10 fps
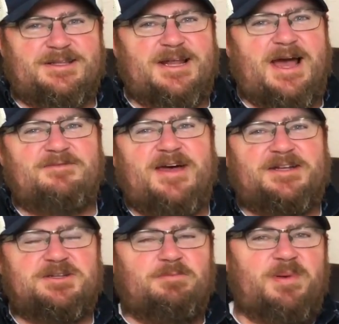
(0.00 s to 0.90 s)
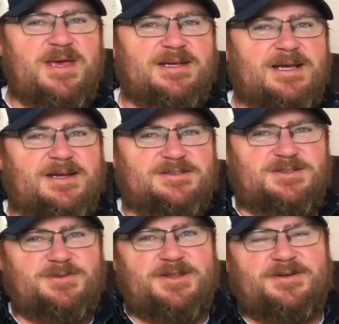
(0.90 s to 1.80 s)
have that debate
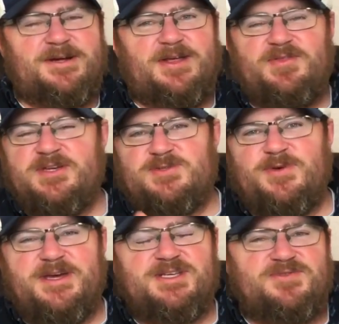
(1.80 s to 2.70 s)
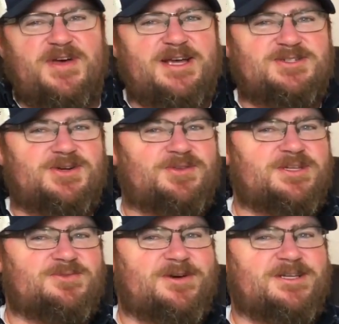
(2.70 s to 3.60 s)
as to whether or not this way is faster,
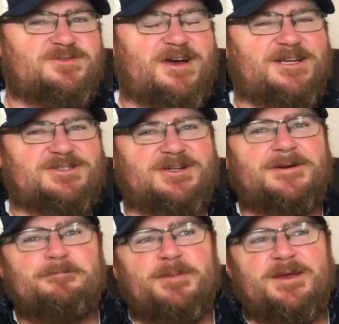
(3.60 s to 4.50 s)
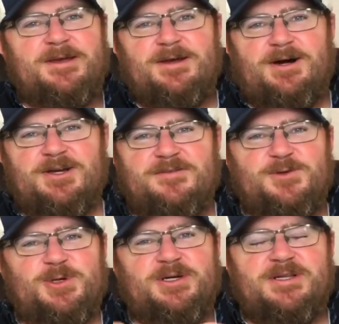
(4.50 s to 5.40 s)
this way is faster, I'll
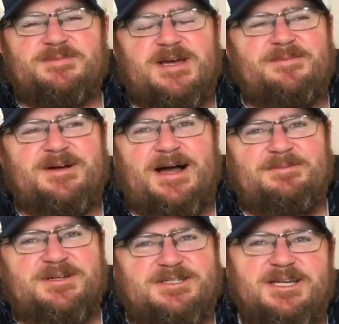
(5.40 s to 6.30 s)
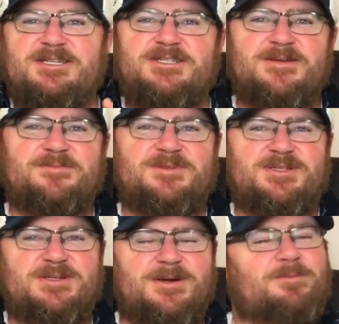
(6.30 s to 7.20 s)
give you a glimpse. I'm a
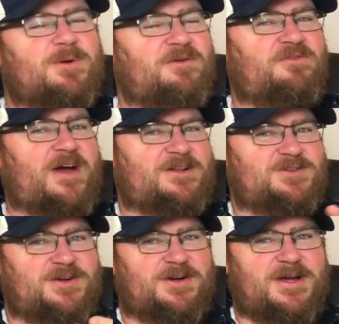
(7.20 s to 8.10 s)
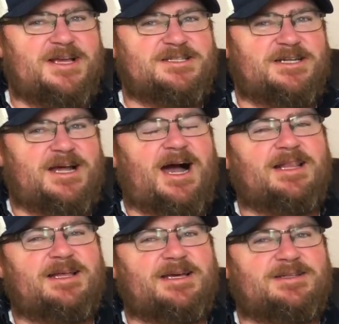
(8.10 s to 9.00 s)
systems perfecter, as in
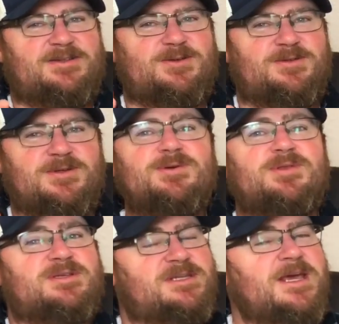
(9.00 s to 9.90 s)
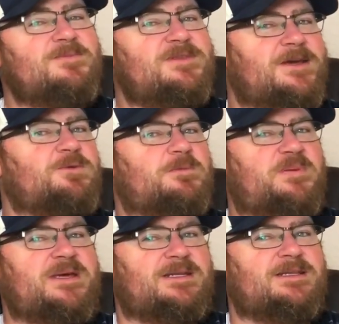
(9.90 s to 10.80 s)
I like to do the same thing
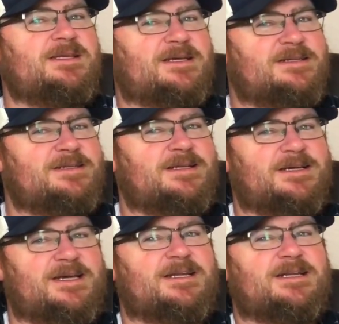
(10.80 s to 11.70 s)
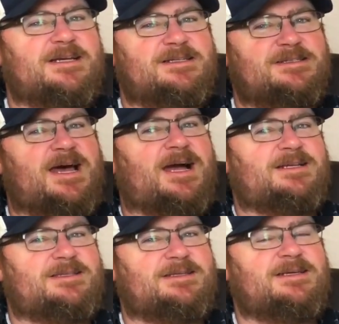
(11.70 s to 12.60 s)
repeatedly until I get it
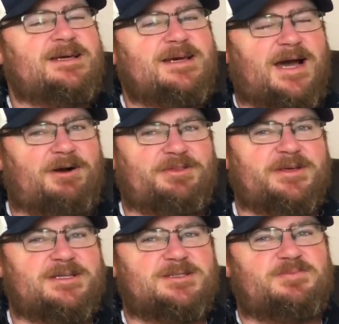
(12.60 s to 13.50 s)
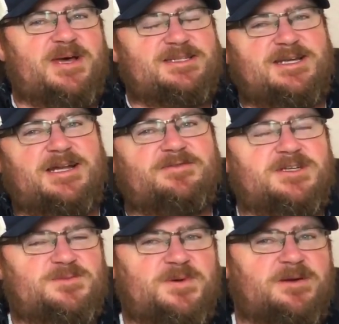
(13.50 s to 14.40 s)
exactly how I think it's best, kind of
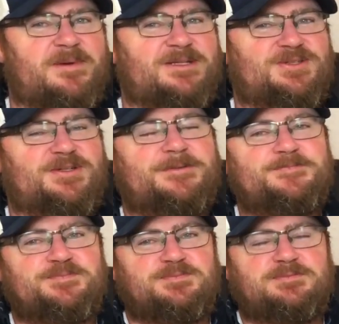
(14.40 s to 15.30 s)
experimental,